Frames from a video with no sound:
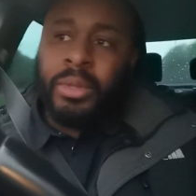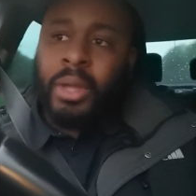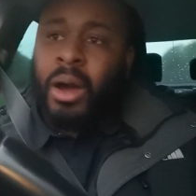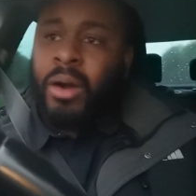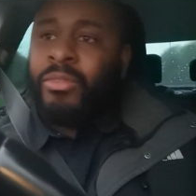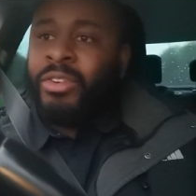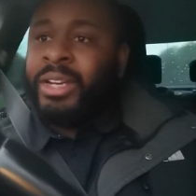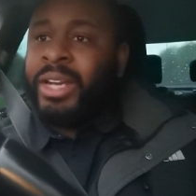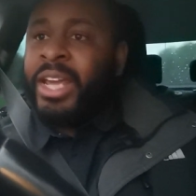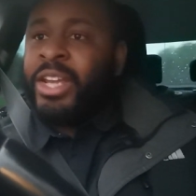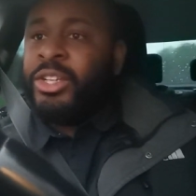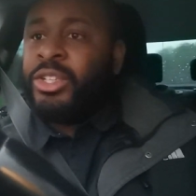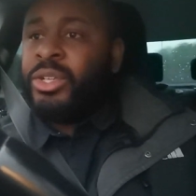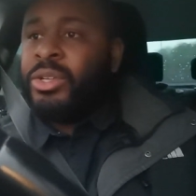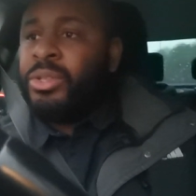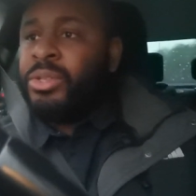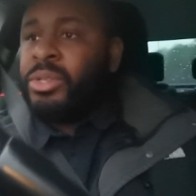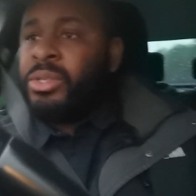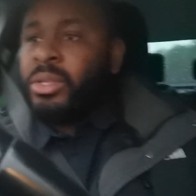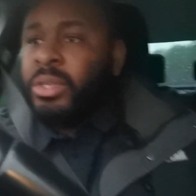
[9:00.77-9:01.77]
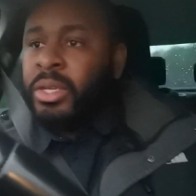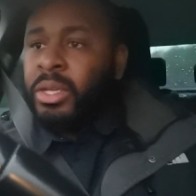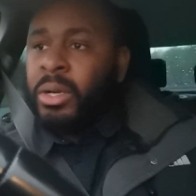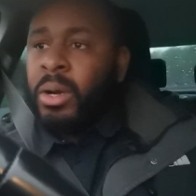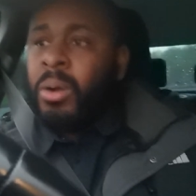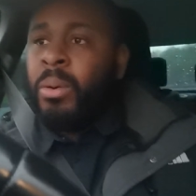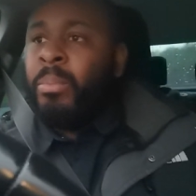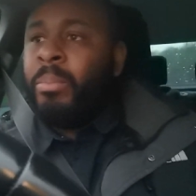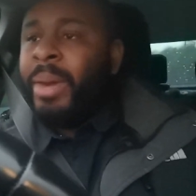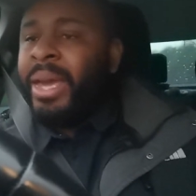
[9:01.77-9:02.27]
the other nations, you
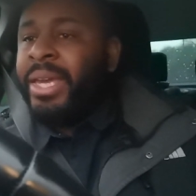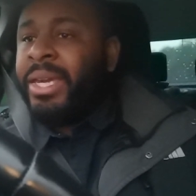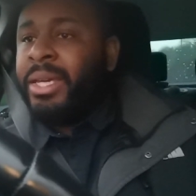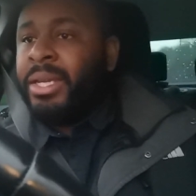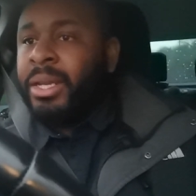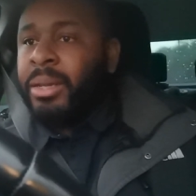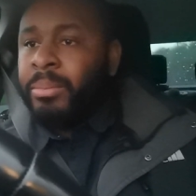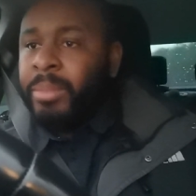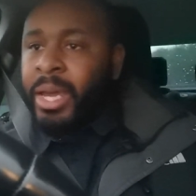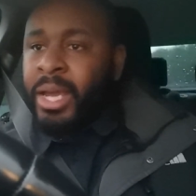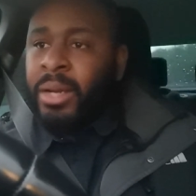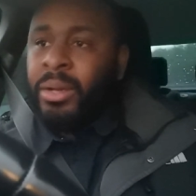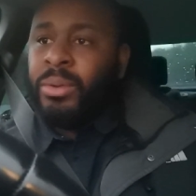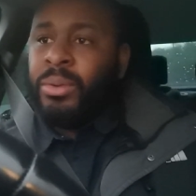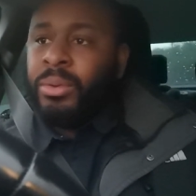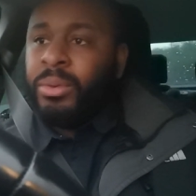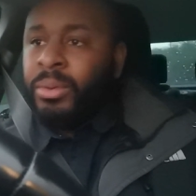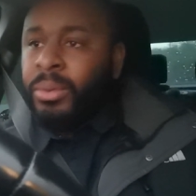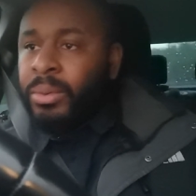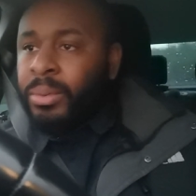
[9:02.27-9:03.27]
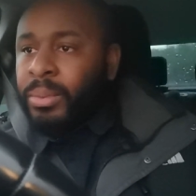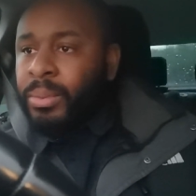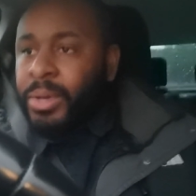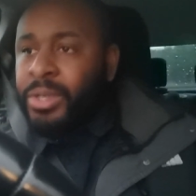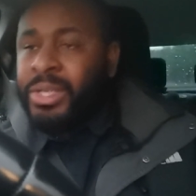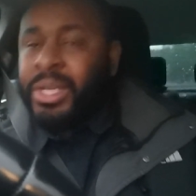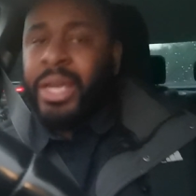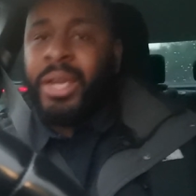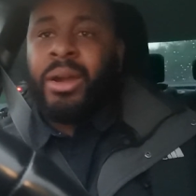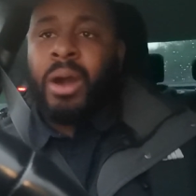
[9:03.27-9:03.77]
know, making it, man,
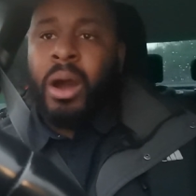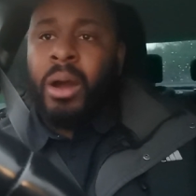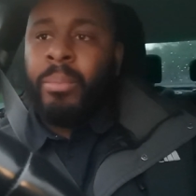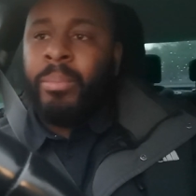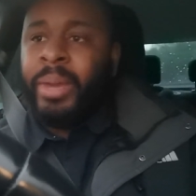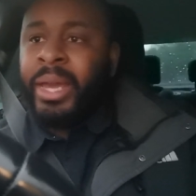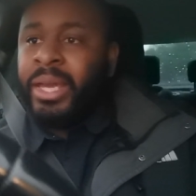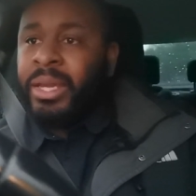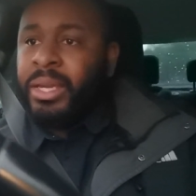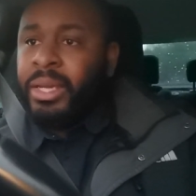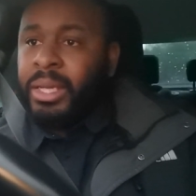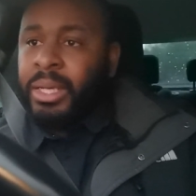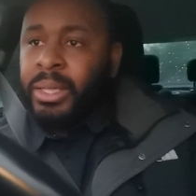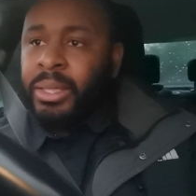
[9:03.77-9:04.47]
which they can't make